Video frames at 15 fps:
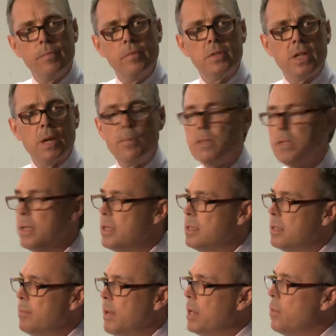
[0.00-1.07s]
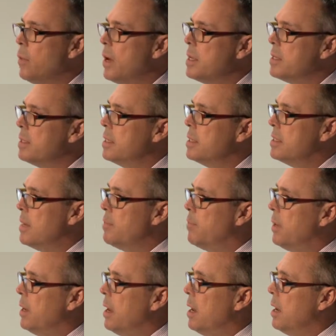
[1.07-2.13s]
Shepparton is in many ways an
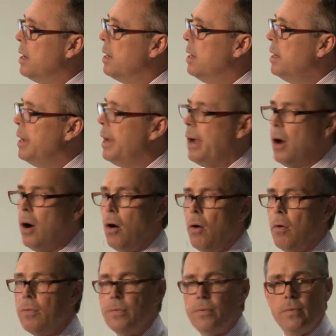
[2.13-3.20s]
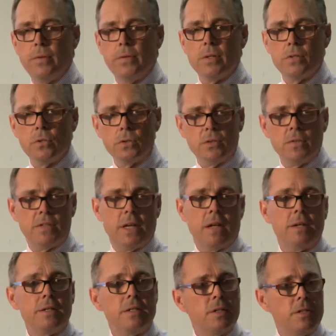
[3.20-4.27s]
exemplar of the sorts of
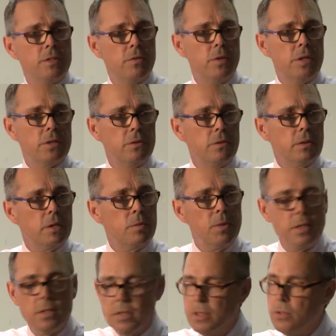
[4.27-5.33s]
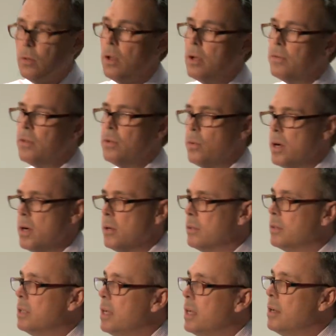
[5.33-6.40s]
challenges that regional communities all over the
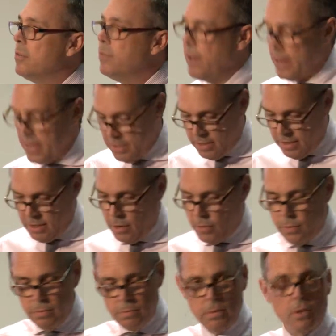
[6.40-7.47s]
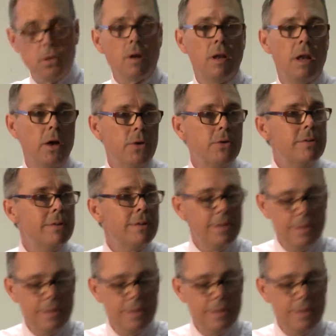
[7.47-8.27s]
world face, so you're not alone.